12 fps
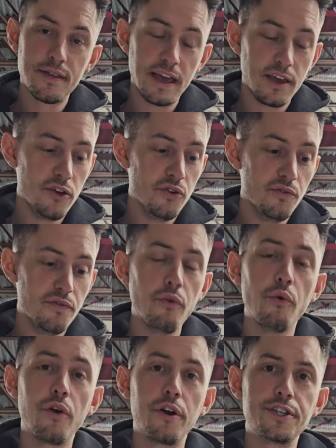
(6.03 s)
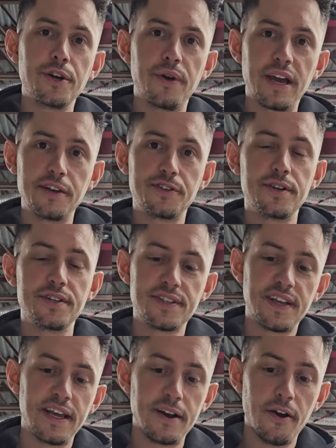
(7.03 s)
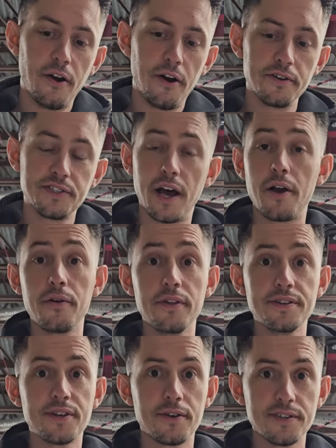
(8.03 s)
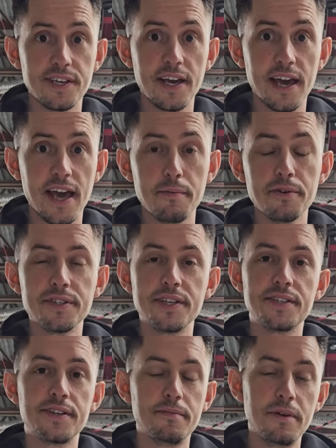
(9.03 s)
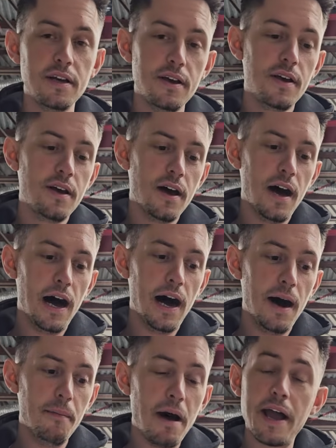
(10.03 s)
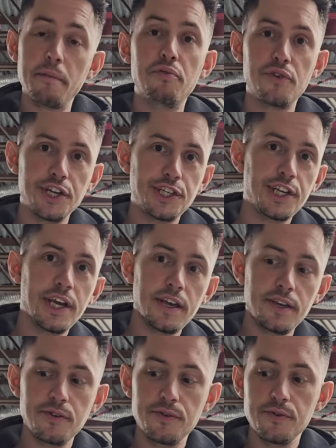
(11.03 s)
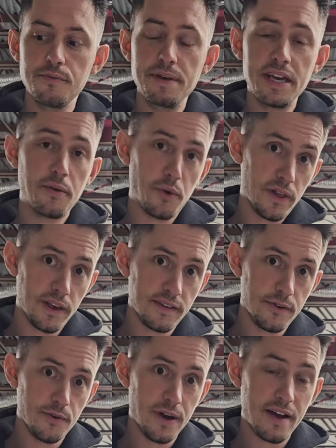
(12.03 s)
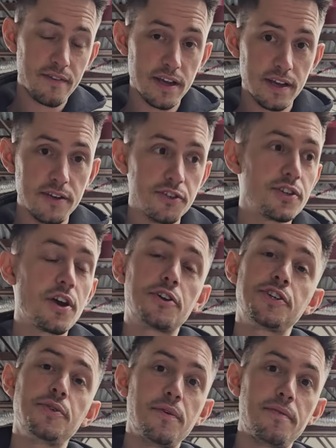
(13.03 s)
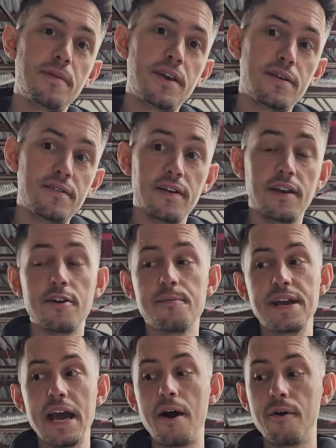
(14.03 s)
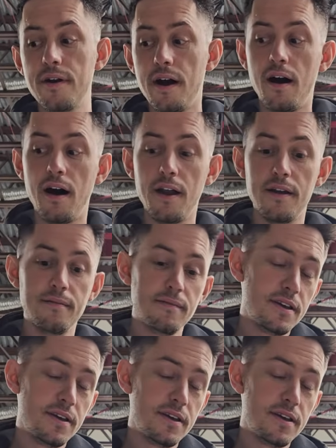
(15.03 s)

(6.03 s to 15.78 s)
thank you for showing interest in our solderless RCA cable system. I appreciate you being willing to have a discussion with me, to hear me out on